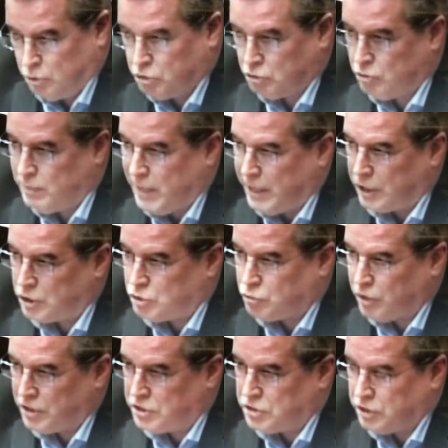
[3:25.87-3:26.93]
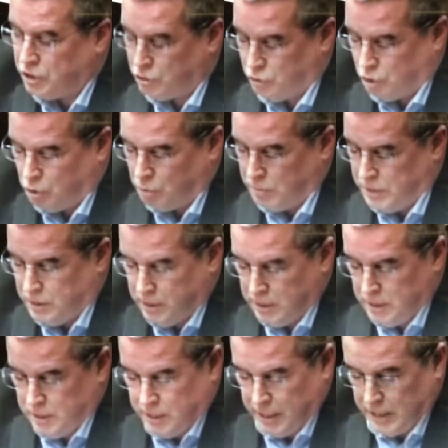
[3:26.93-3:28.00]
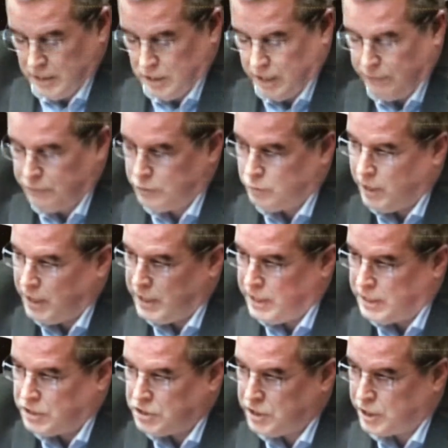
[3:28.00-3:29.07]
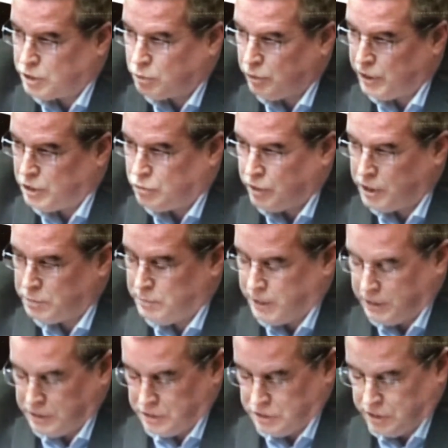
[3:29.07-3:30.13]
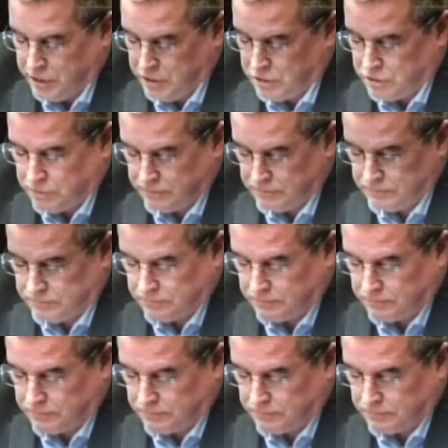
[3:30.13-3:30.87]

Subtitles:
post-traumatic stress syndrome, and life-threatening sexually transmitted disease.